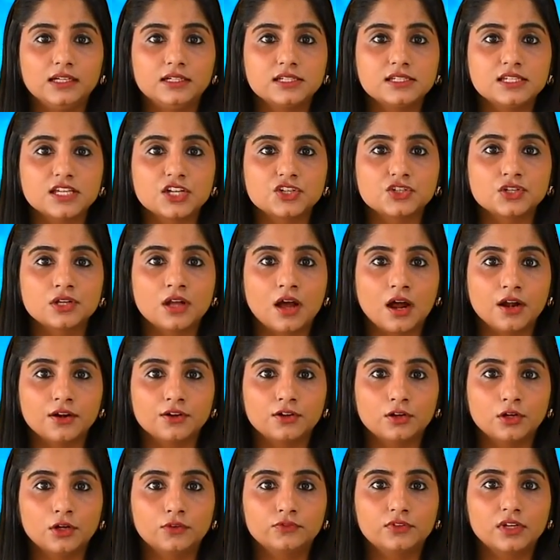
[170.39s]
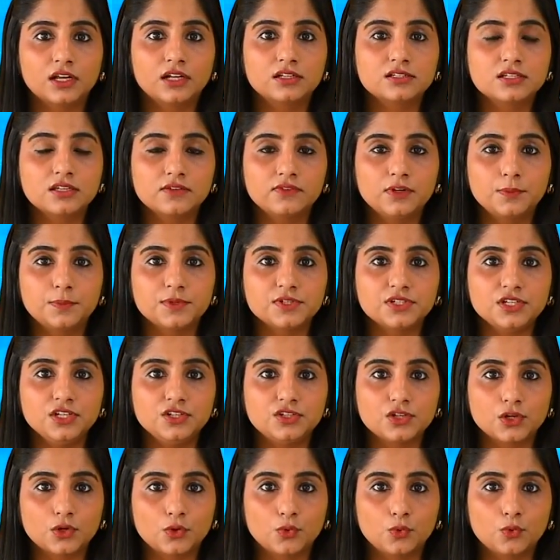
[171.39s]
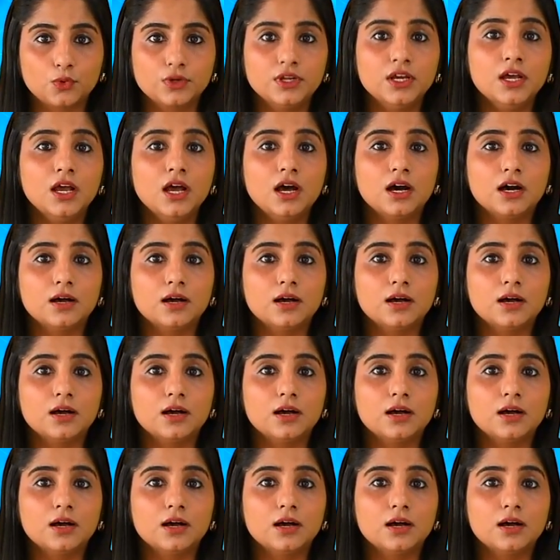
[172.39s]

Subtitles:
under Section 100 of the Civil Procedure Code,